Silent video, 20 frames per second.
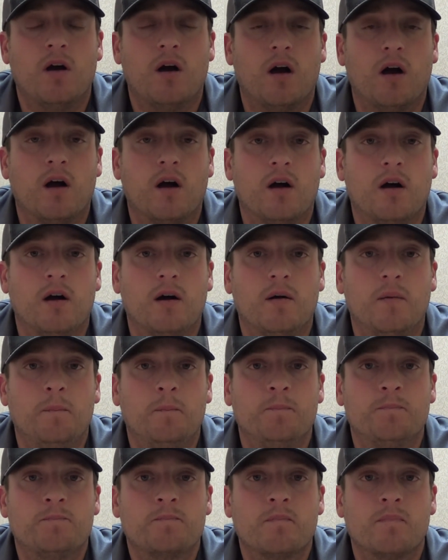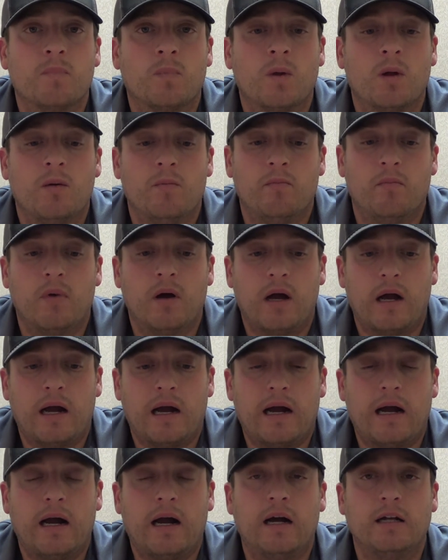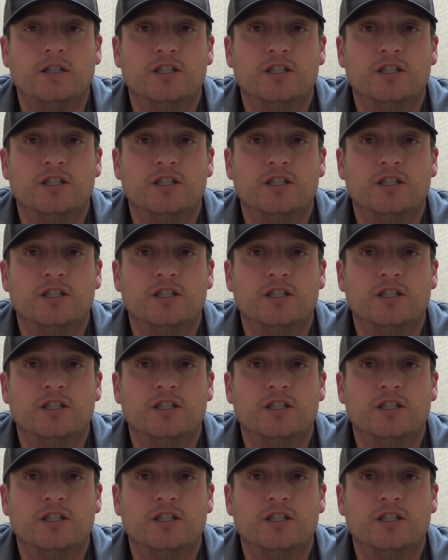I